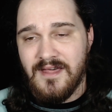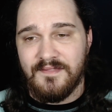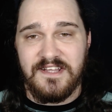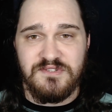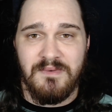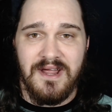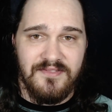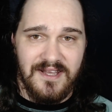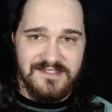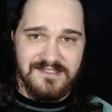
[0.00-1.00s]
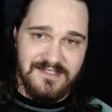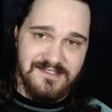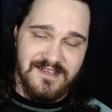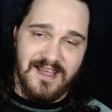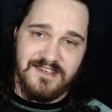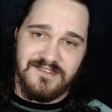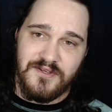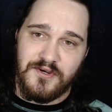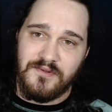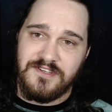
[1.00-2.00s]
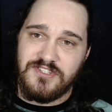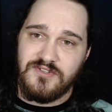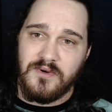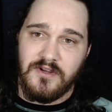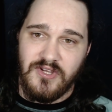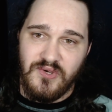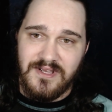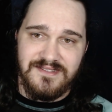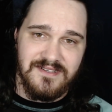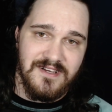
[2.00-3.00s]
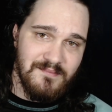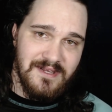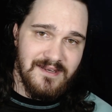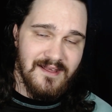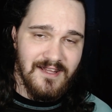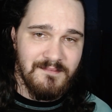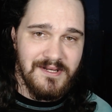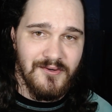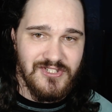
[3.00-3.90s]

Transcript: That's my thoughts on these guys, though. This is where you get to come in, let me know